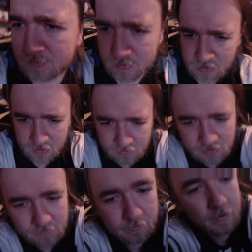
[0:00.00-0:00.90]
that you
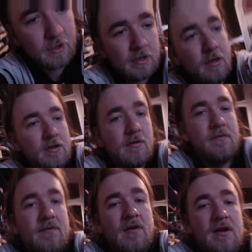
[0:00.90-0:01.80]

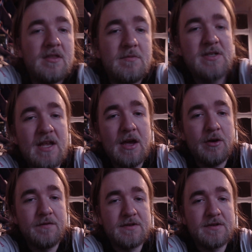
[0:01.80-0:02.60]
buy themselves.